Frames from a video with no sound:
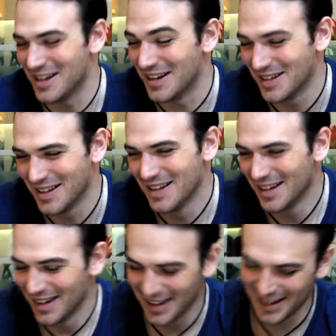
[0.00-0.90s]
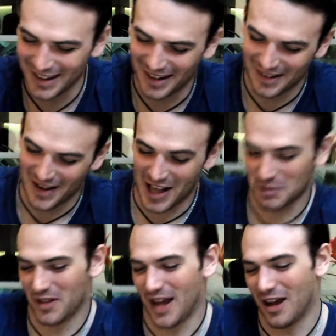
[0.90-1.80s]
Yeah.
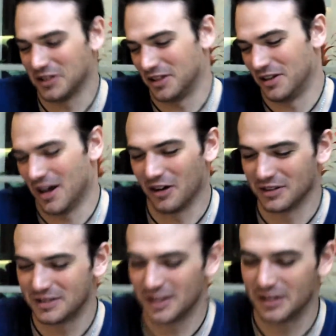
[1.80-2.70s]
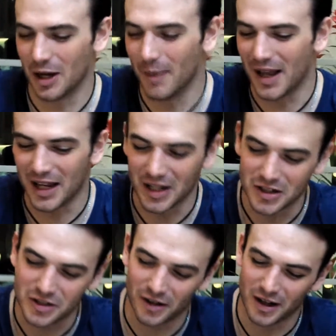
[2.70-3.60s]
That's one thing I also do. I don't tell my
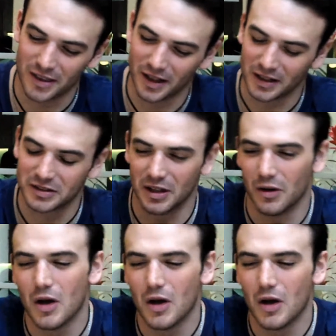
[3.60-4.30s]
age or anything. So.